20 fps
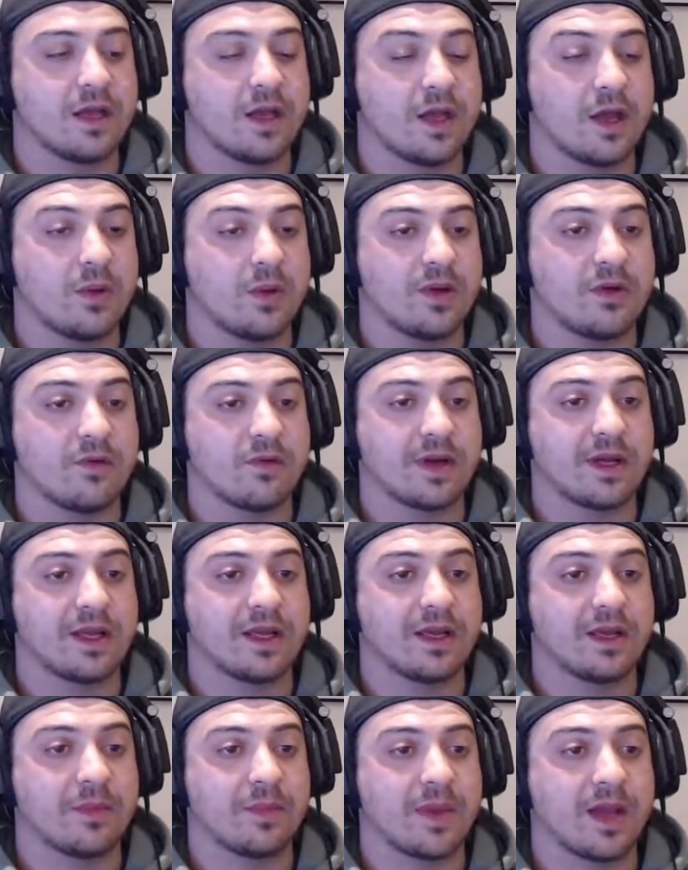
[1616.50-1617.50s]
We are running
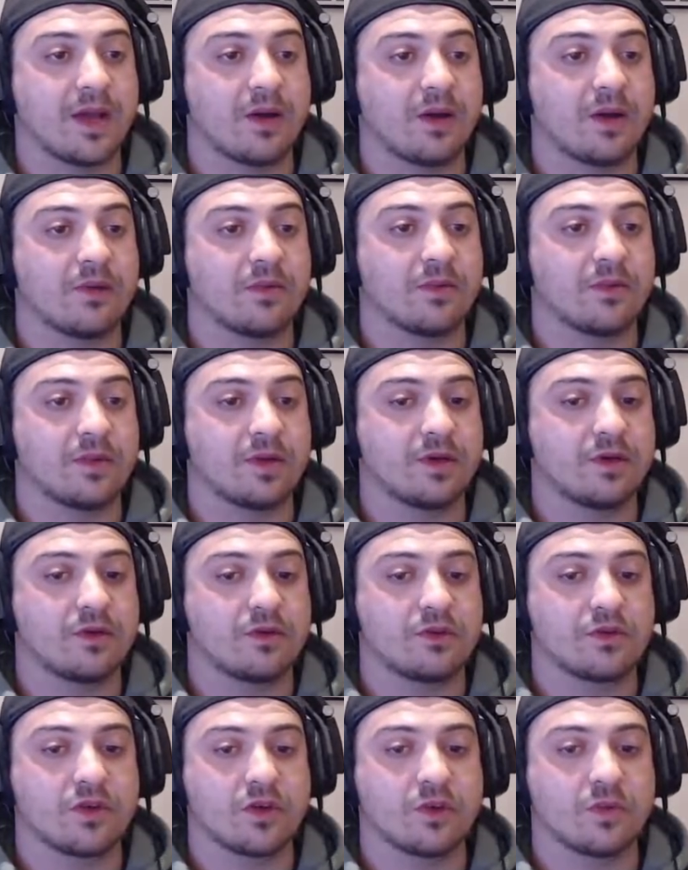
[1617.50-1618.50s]
out of power. We
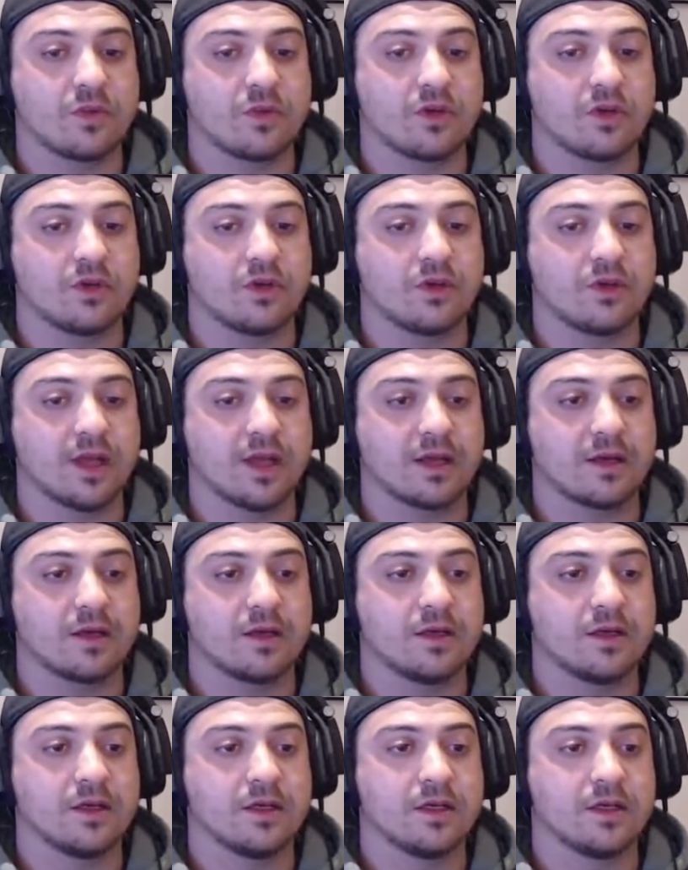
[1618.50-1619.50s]
don't want to do that.
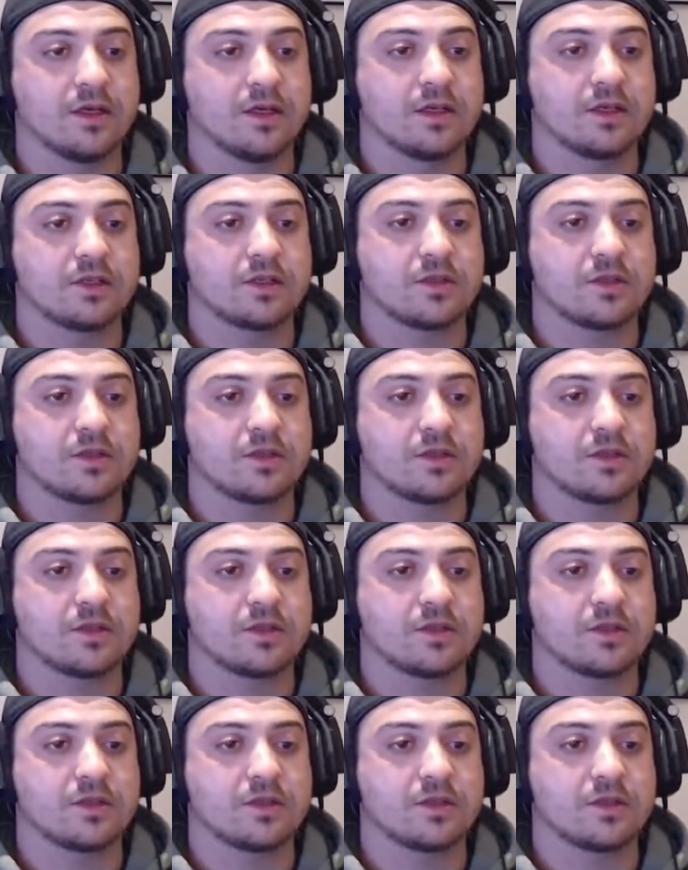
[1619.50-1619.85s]
So